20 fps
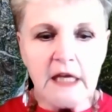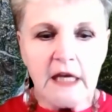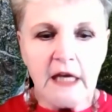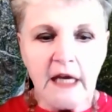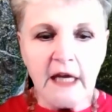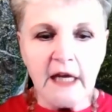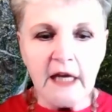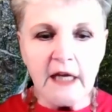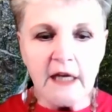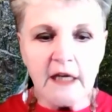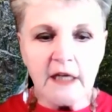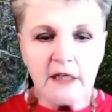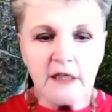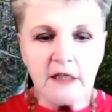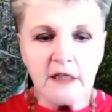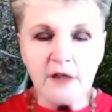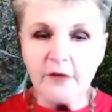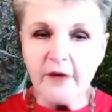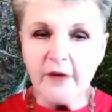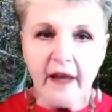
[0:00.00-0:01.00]

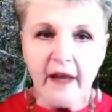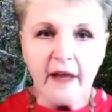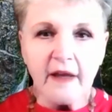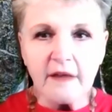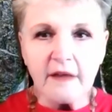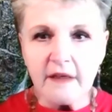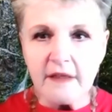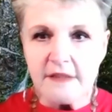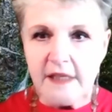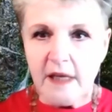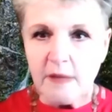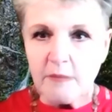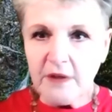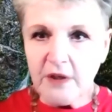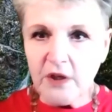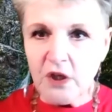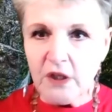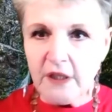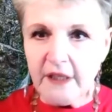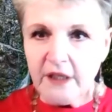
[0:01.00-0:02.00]
okay, because I'm a
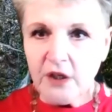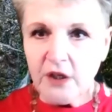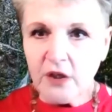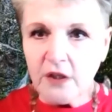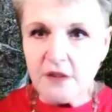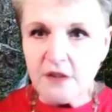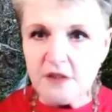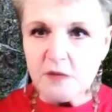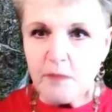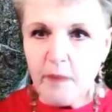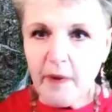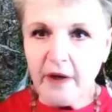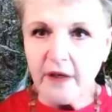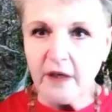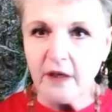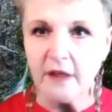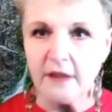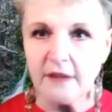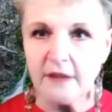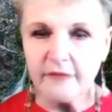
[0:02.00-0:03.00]
girly girl,
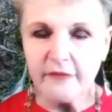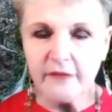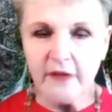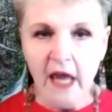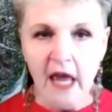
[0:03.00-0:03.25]
sparkle.